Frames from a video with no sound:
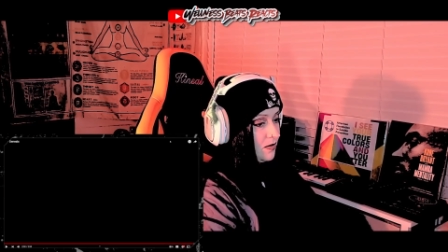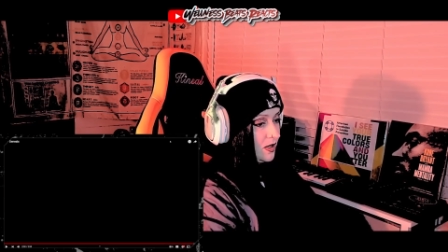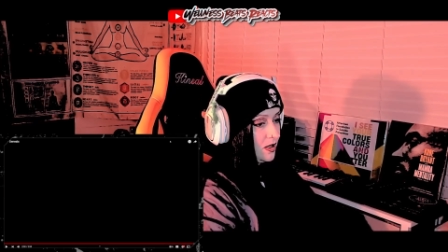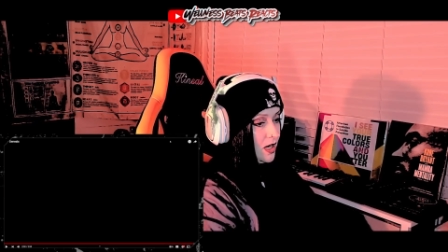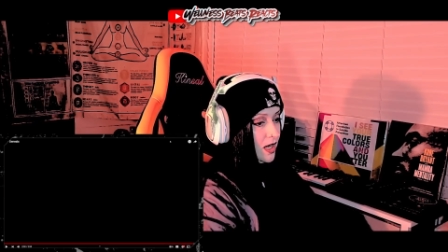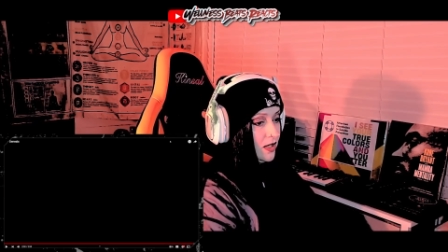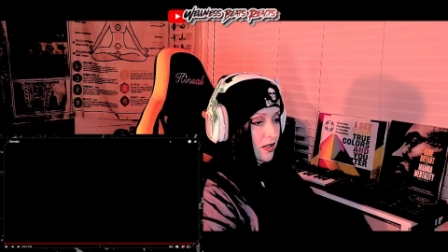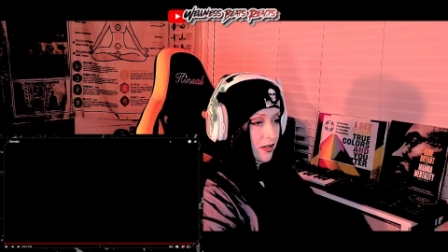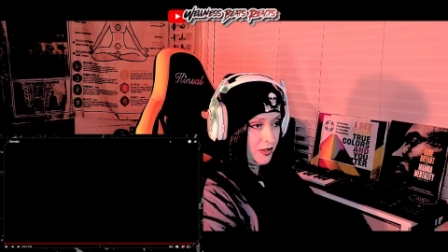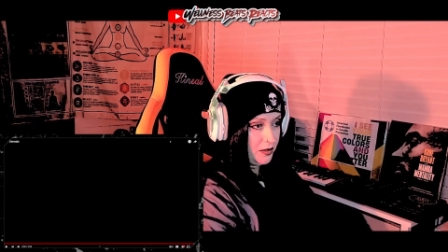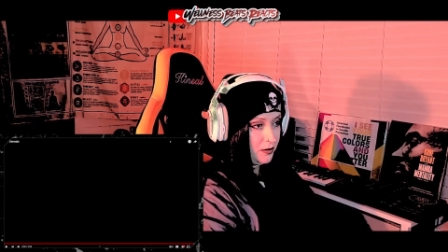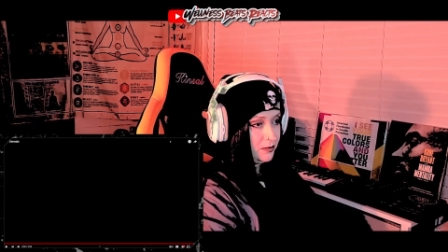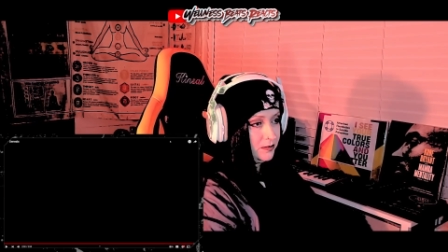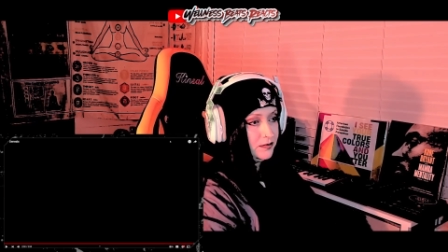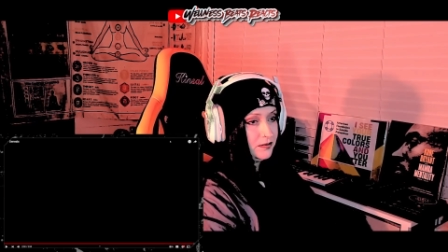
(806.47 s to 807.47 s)
I love you.
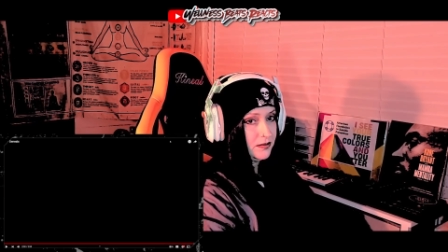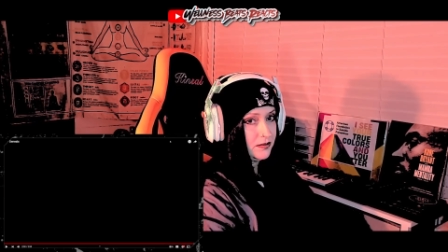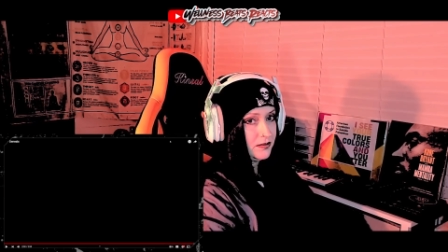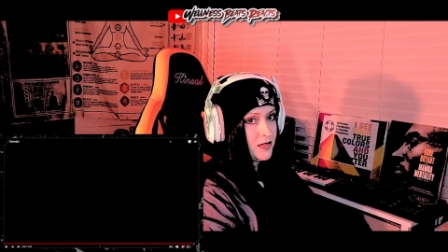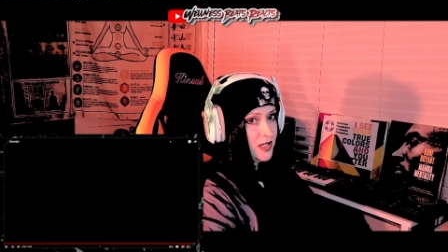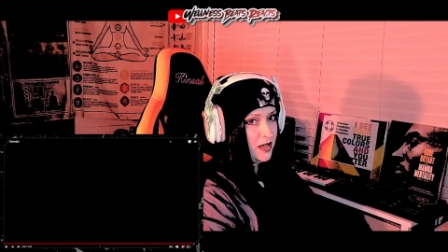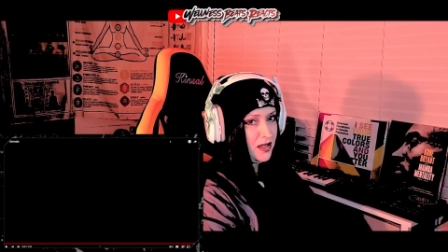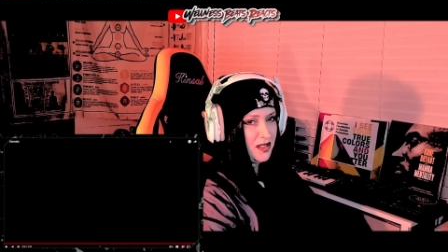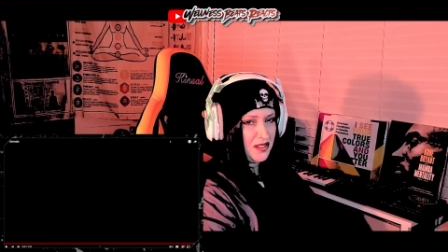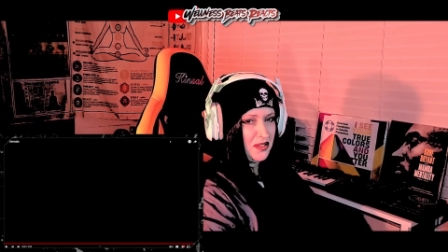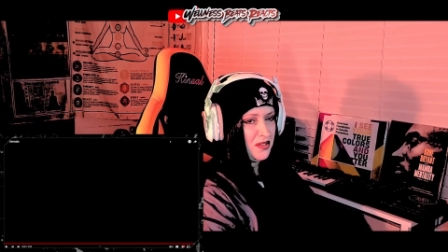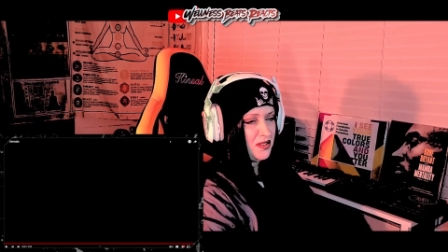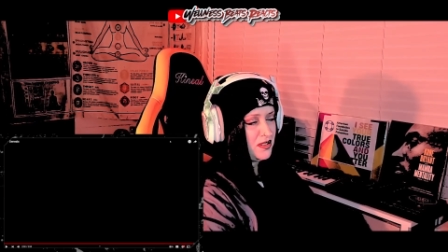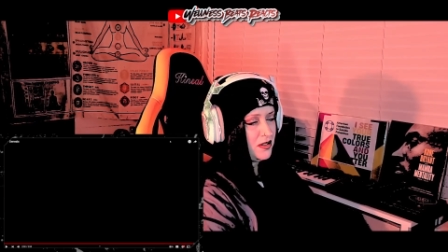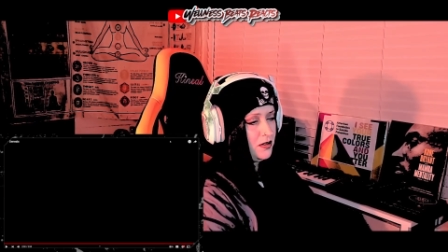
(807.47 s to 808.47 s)
Say it to
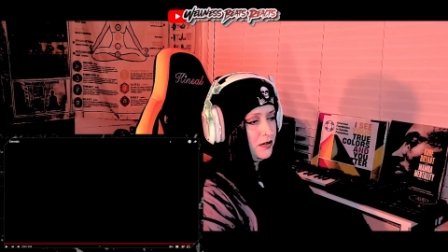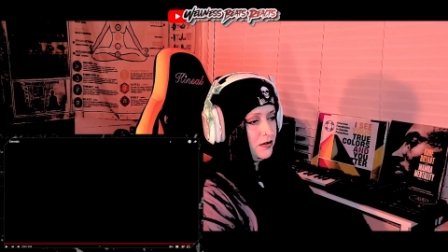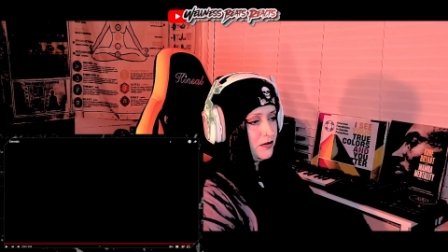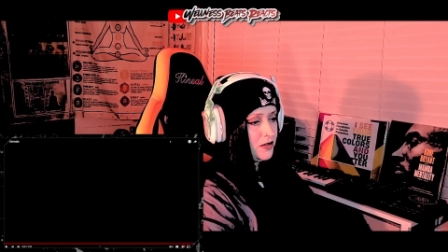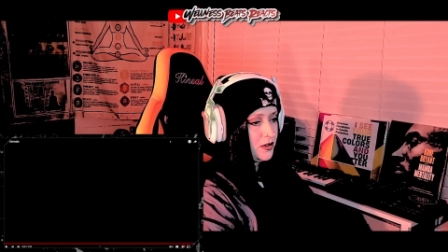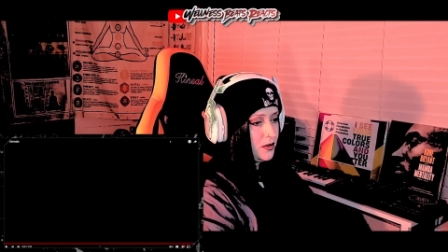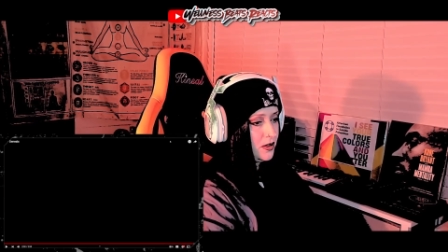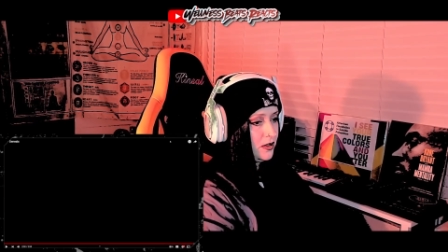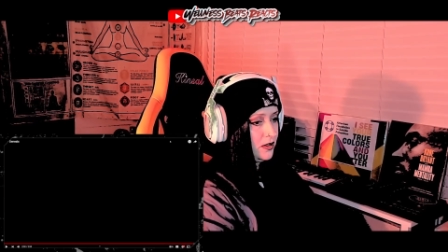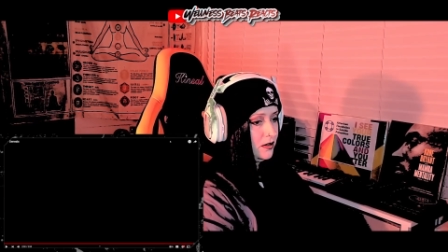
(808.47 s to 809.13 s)
yourself. Do it.